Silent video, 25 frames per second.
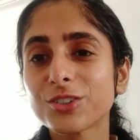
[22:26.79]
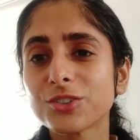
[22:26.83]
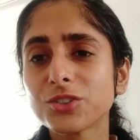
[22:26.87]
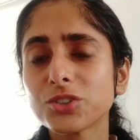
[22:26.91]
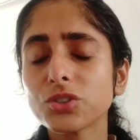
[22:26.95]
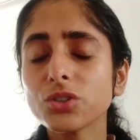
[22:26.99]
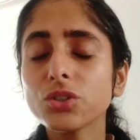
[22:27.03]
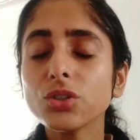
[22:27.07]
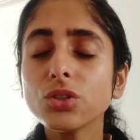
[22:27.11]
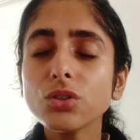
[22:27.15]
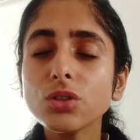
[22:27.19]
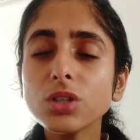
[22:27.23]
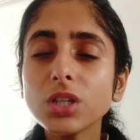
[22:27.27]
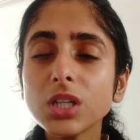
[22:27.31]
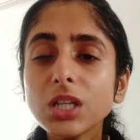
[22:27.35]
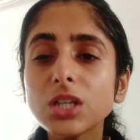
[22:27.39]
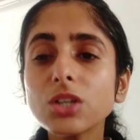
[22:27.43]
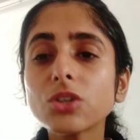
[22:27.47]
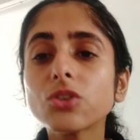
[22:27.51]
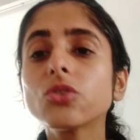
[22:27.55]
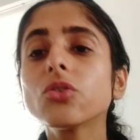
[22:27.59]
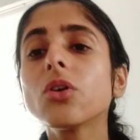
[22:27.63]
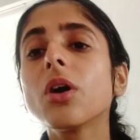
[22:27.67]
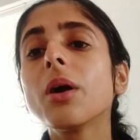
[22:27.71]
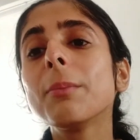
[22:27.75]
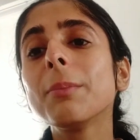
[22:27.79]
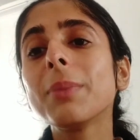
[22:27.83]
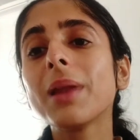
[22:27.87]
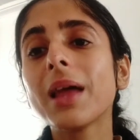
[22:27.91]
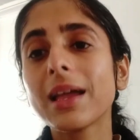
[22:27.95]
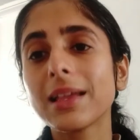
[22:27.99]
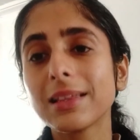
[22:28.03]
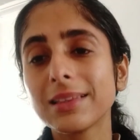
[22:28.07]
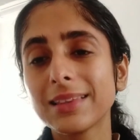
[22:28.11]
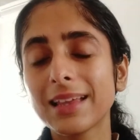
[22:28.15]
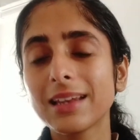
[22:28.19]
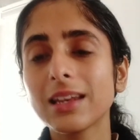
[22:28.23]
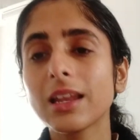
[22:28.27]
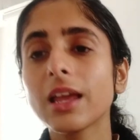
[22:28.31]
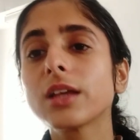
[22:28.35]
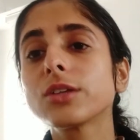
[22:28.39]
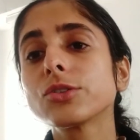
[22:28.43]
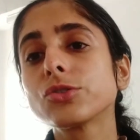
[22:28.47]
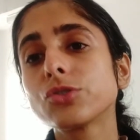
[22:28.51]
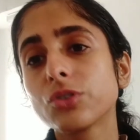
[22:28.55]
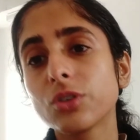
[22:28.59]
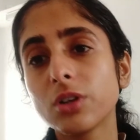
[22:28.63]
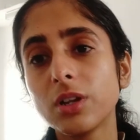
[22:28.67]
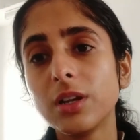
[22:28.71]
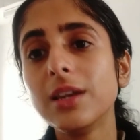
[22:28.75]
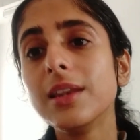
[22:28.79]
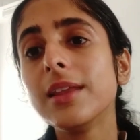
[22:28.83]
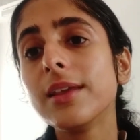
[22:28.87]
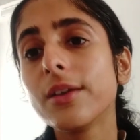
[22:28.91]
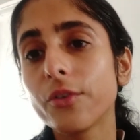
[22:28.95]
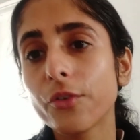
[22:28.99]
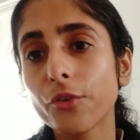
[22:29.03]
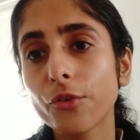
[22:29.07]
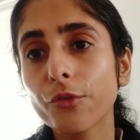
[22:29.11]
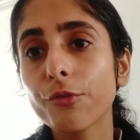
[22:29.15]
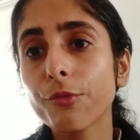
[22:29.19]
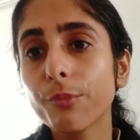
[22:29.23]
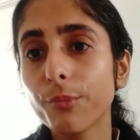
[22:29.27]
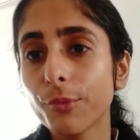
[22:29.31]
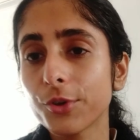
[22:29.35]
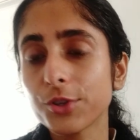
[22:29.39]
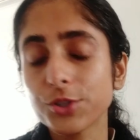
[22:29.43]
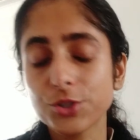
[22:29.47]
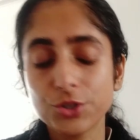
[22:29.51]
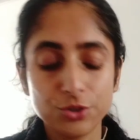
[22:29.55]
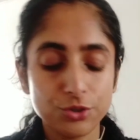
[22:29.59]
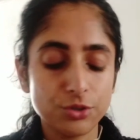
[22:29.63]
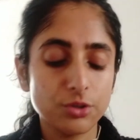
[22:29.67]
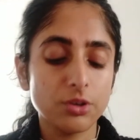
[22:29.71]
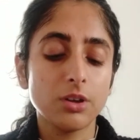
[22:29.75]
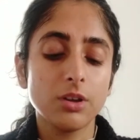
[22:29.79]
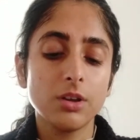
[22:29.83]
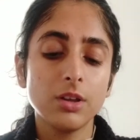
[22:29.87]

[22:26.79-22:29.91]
So you need to apply that extra layer of moisture.